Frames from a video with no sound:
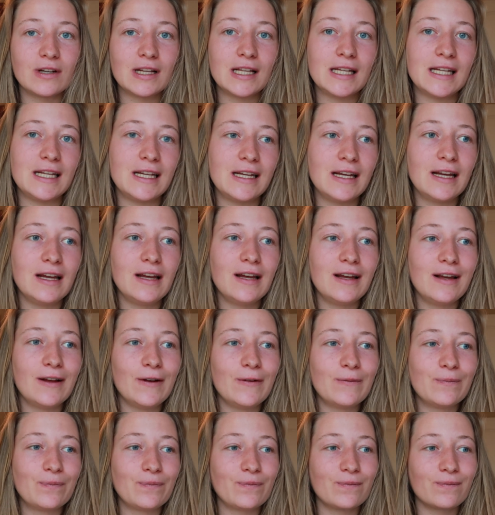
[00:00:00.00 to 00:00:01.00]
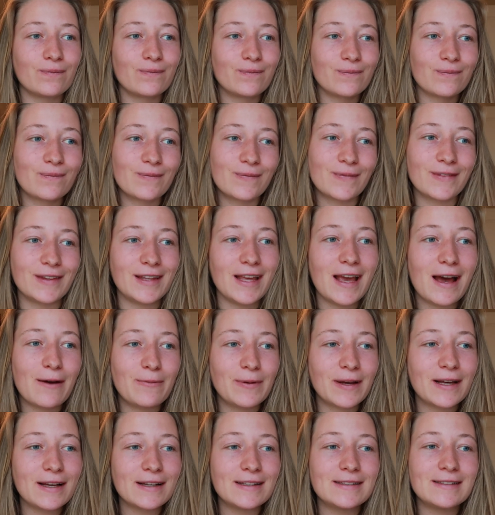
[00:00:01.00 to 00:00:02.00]
really yeah,
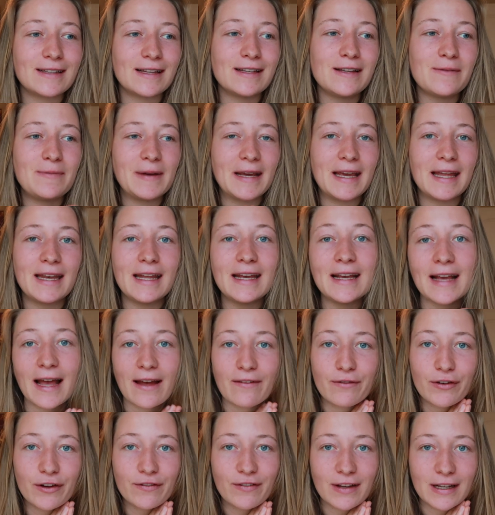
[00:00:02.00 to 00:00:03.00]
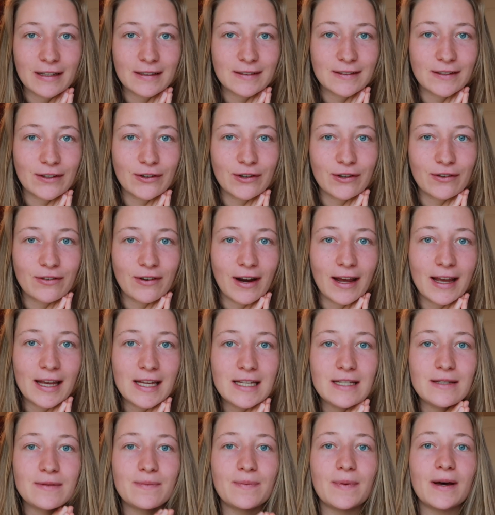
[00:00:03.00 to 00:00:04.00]
because in the beginning everything is so
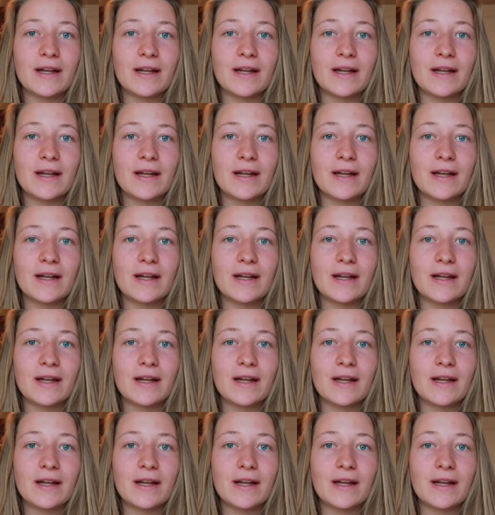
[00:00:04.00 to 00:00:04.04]
great,